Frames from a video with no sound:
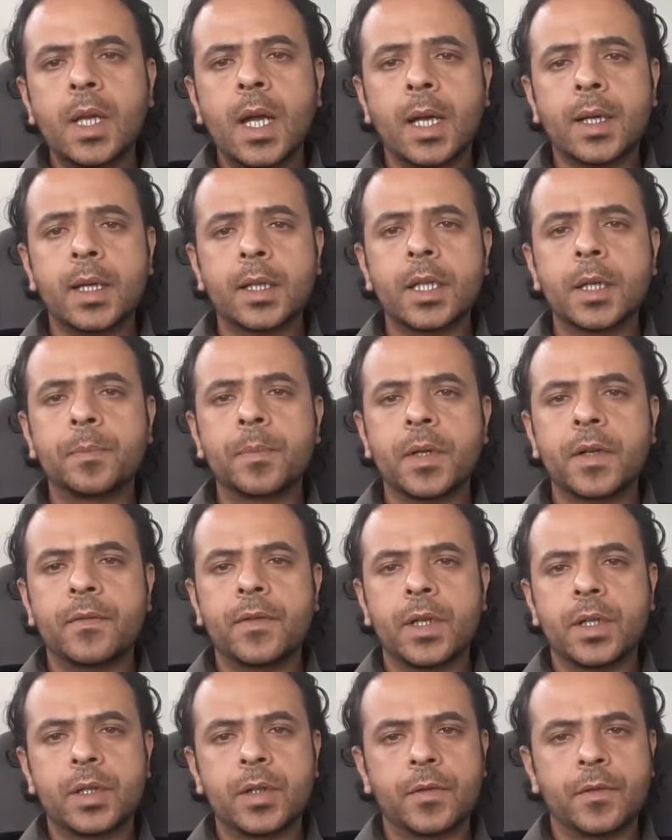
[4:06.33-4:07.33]
Another
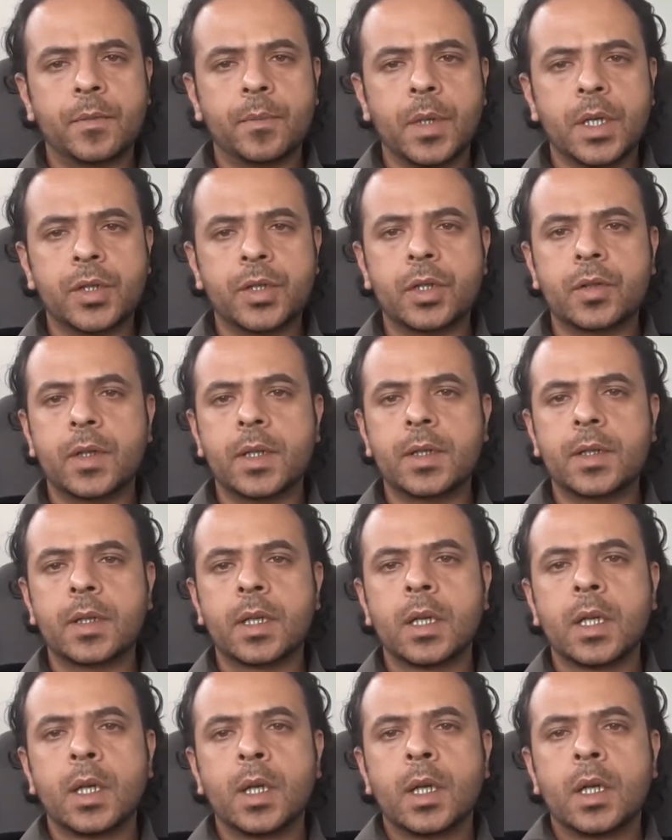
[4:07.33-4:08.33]
preventive measure
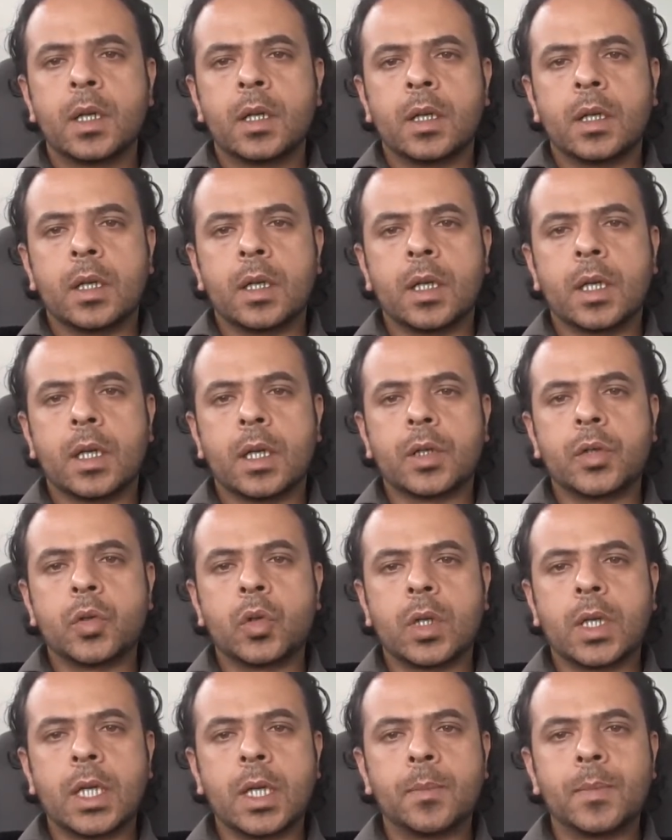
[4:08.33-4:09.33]
is
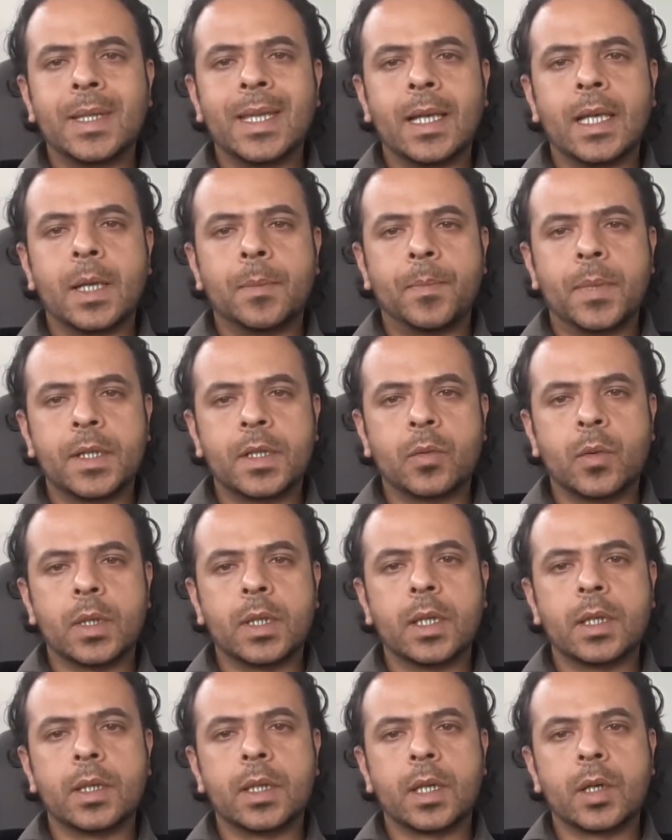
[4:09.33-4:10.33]
to keep the lipids
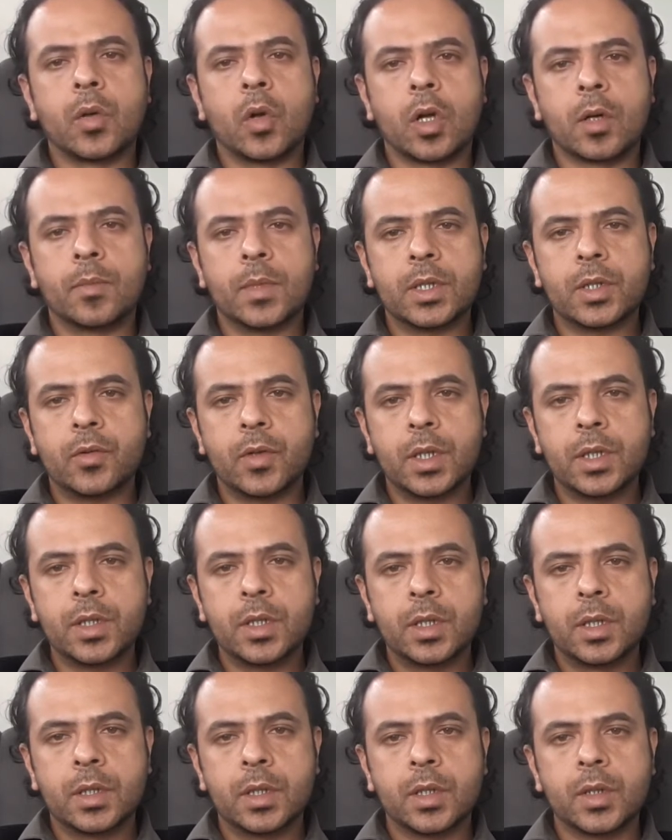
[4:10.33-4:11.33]
within the normal
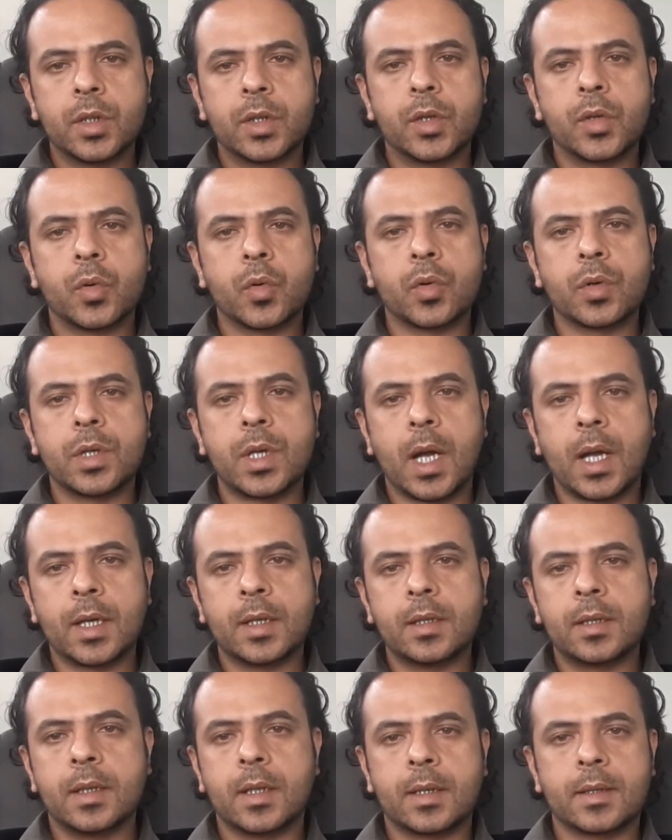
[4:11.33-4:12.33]
range through
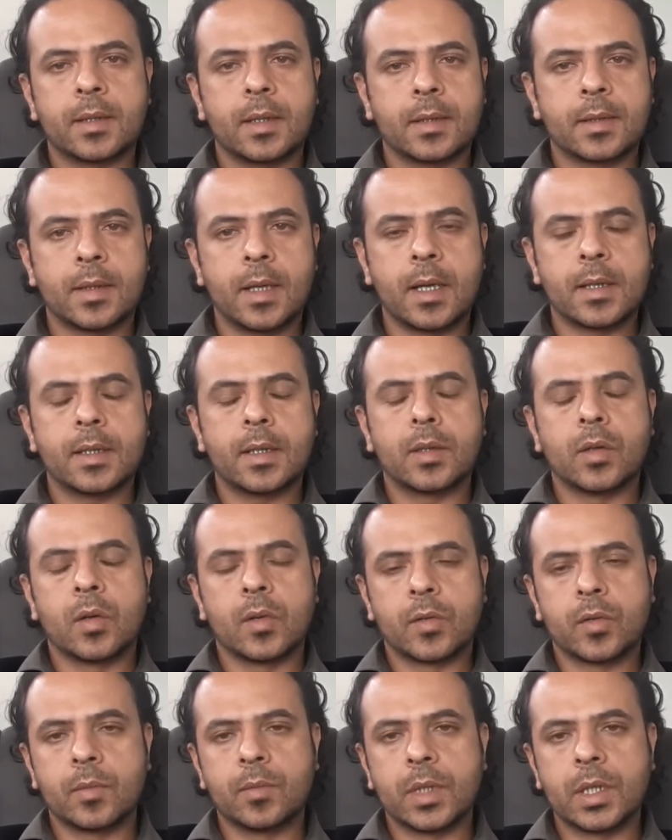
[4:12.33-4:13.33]
diet, exercise, and
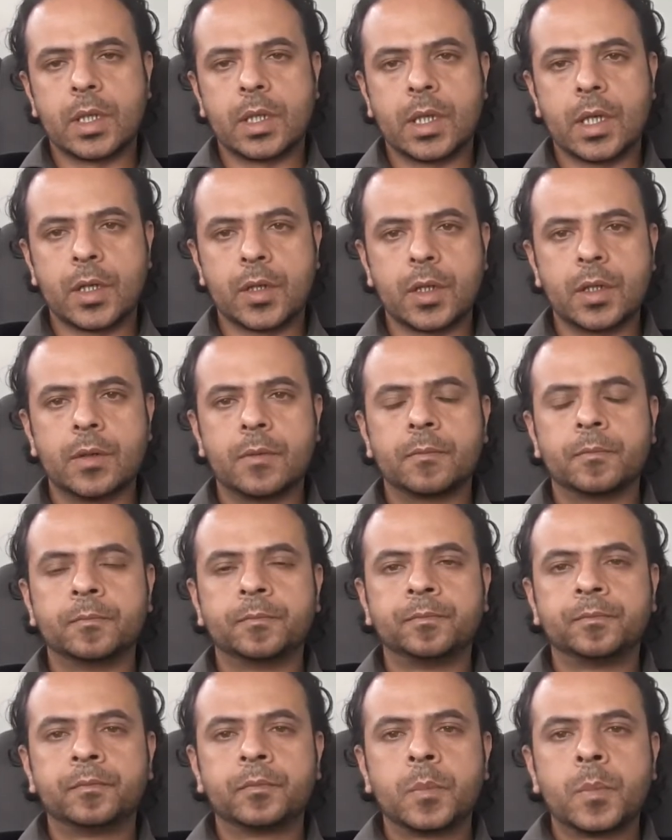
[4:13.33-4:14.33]
also medication.
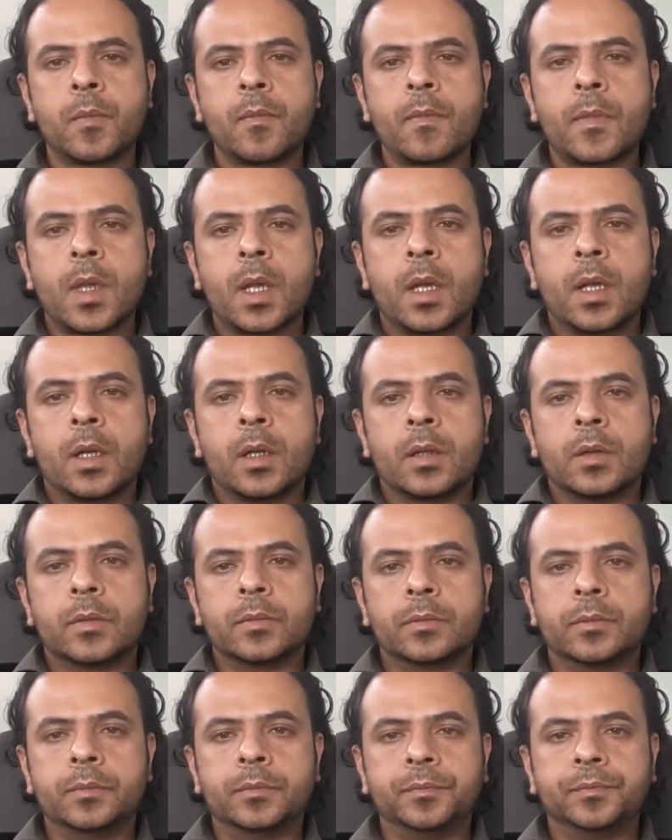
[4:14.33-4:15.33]

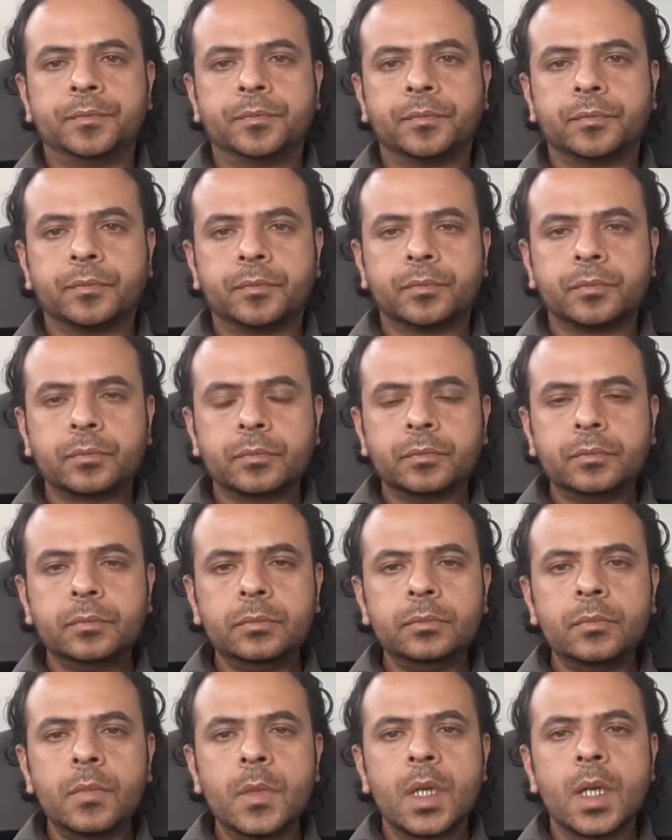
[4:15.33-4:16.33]

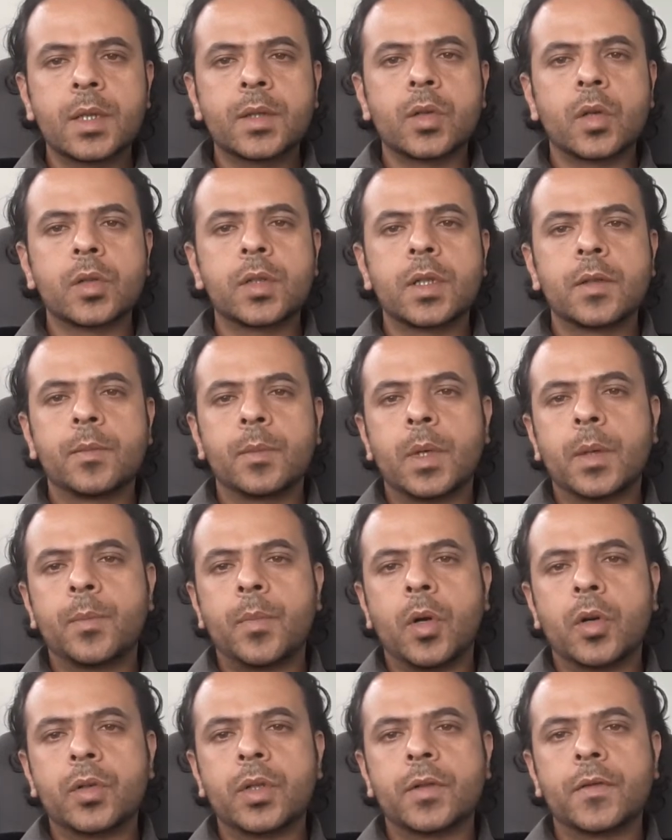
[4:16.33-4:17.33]
It's also
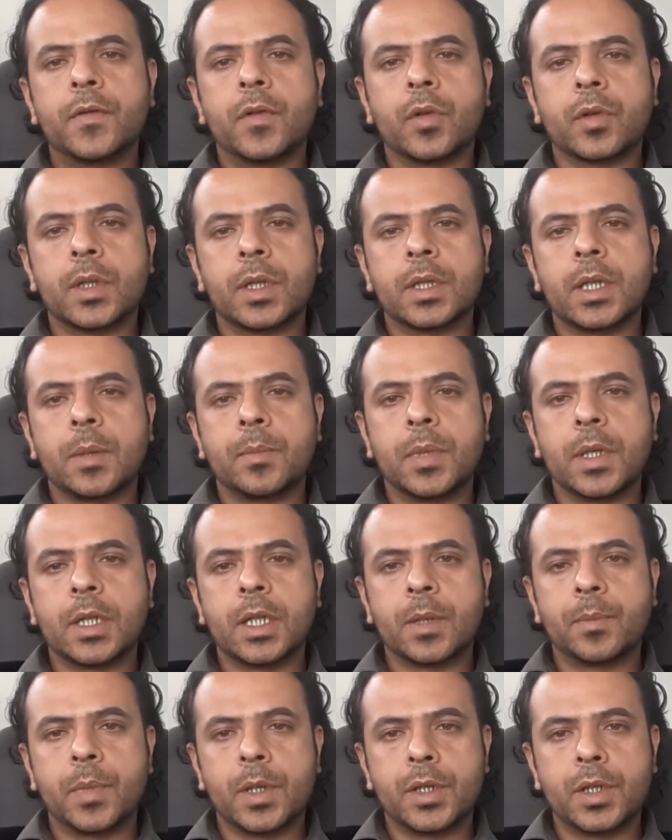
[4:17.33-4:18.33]
important for the
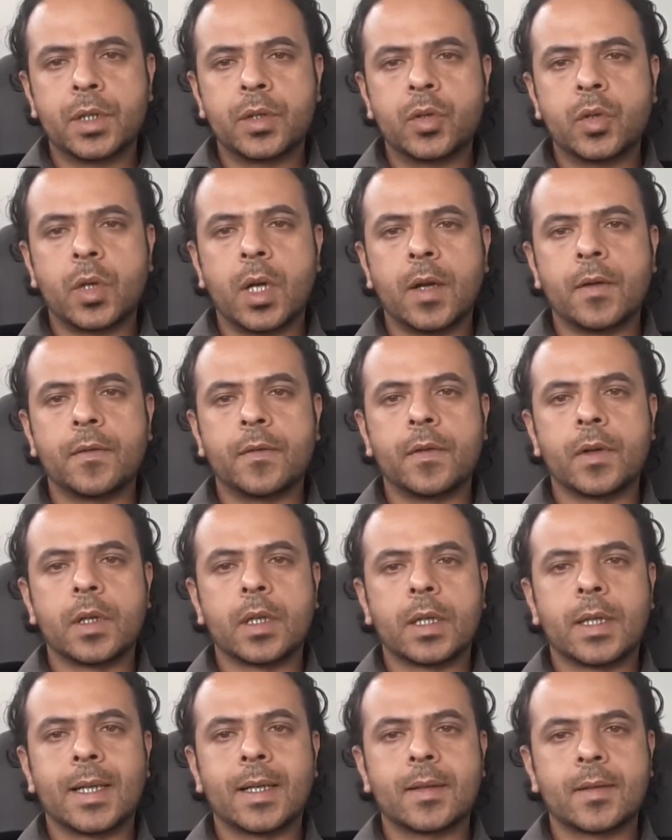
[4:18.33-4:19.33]
diabetic patient to have
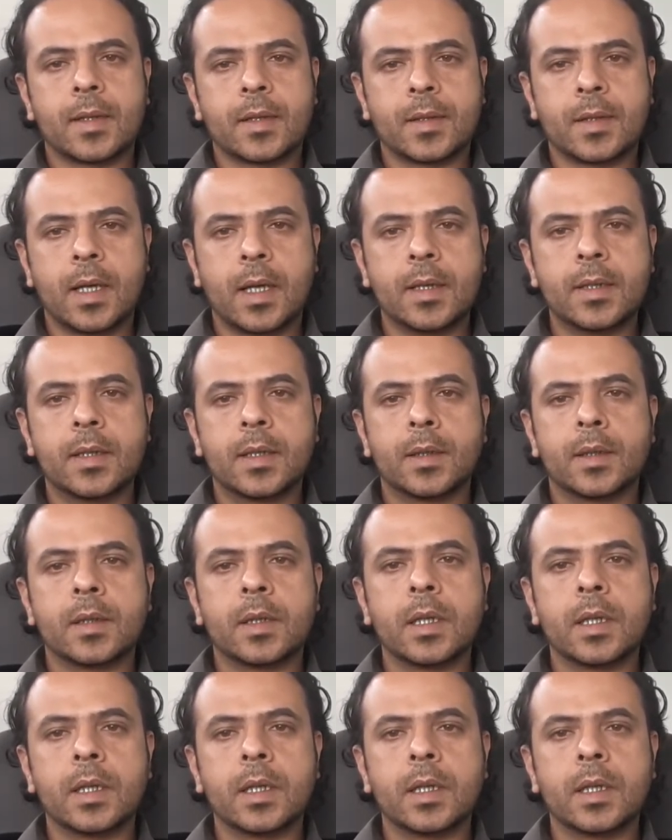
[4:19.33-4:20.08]
exercise.